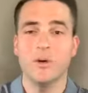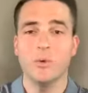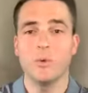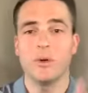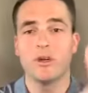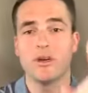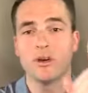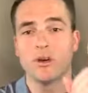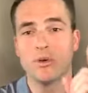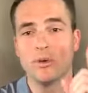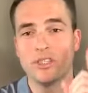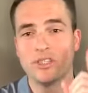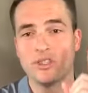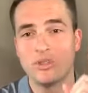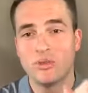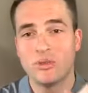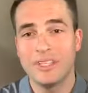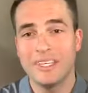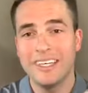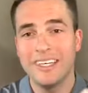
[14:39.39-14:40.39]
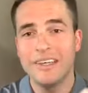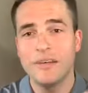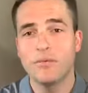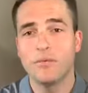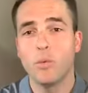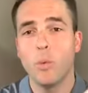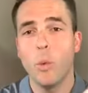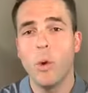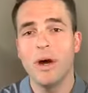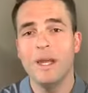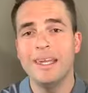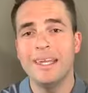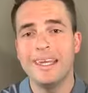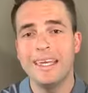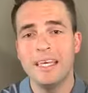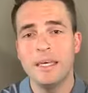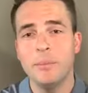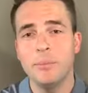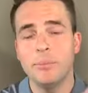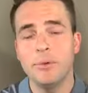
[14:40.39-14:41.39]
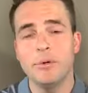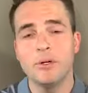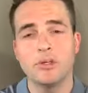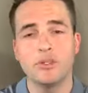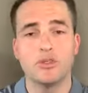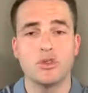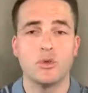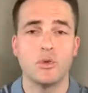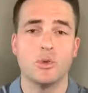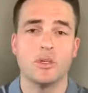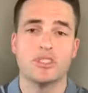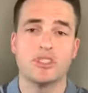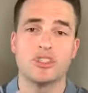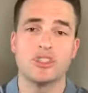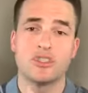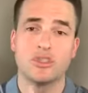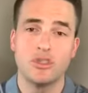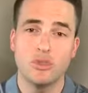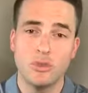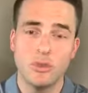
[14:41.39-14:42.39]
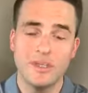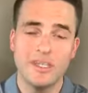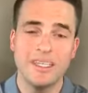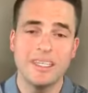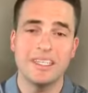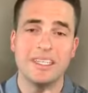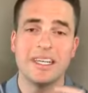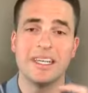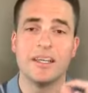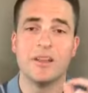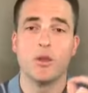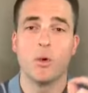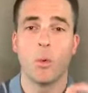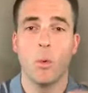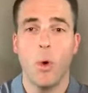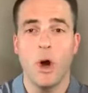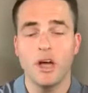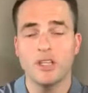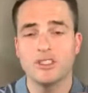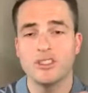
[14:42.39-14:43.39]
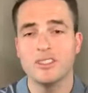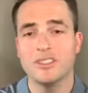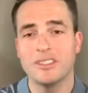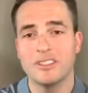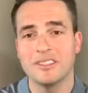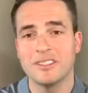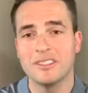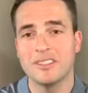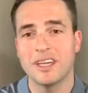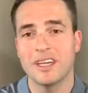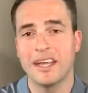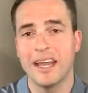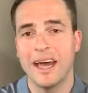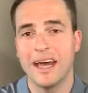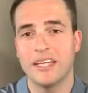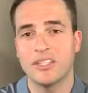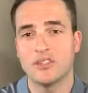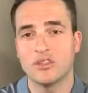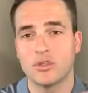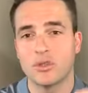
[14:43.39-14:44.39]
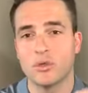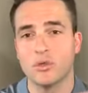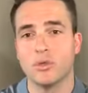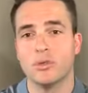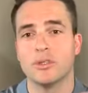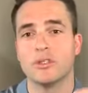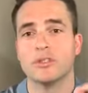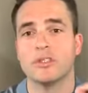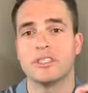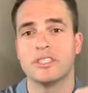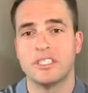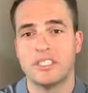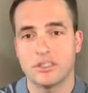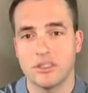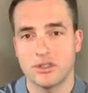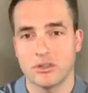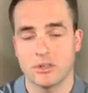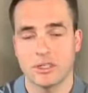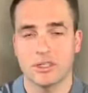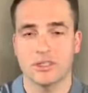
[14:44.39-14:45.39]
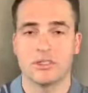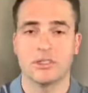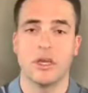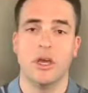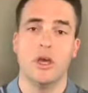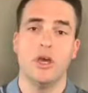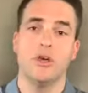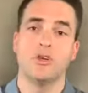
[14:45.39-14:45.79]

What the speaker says: we are going to give one ebook to a student in the Washington State High School districts.